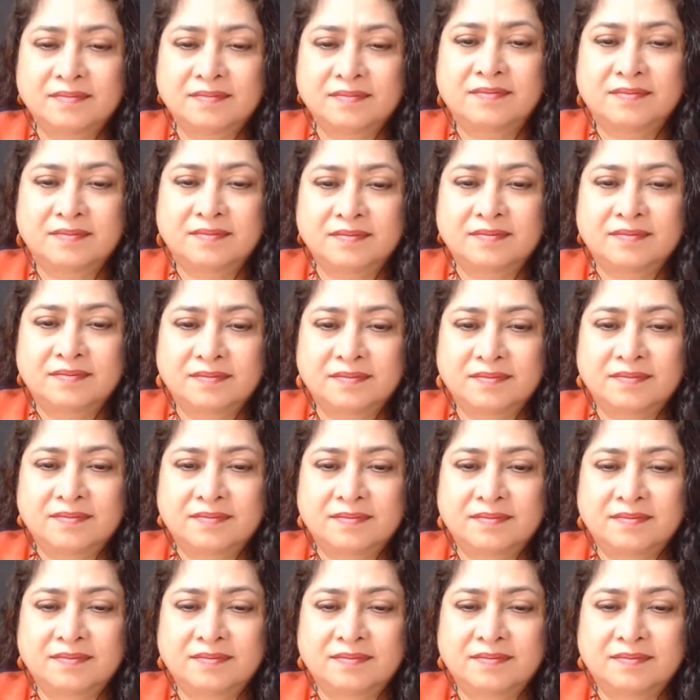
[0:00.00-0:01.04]

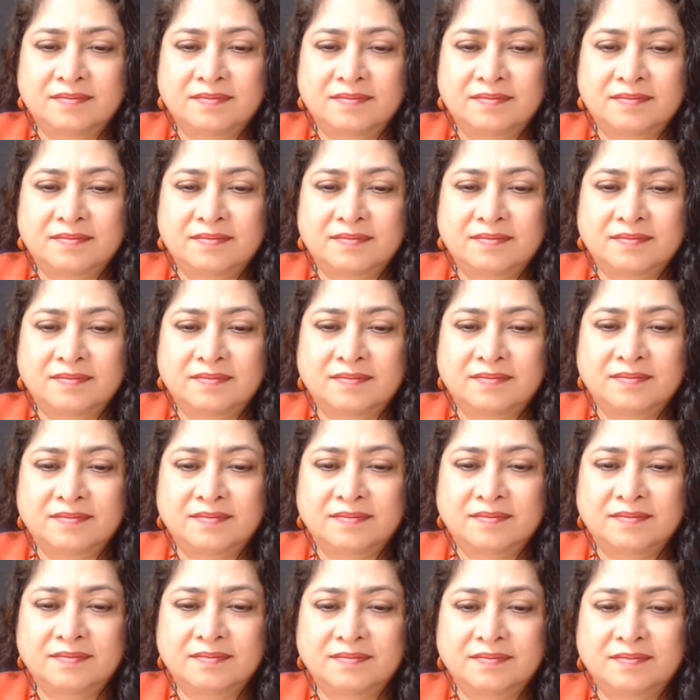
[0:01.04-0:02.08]

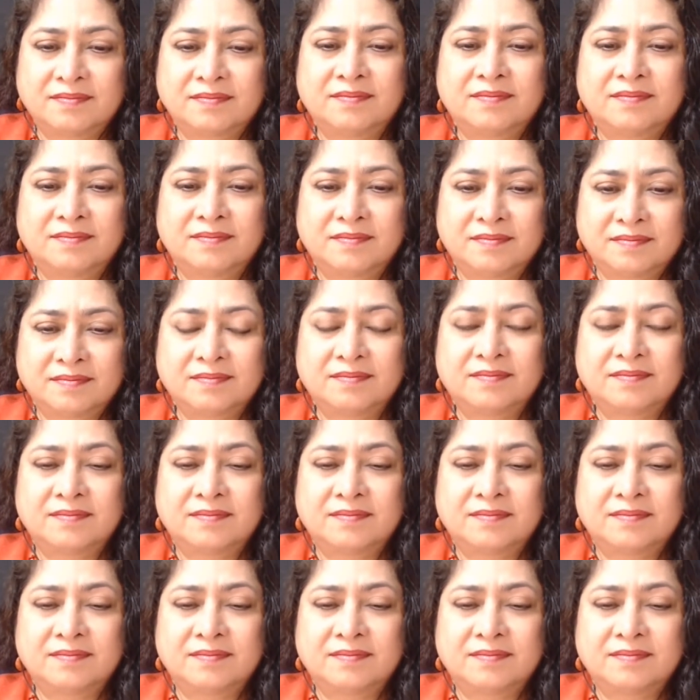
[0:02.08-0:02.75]
(silent)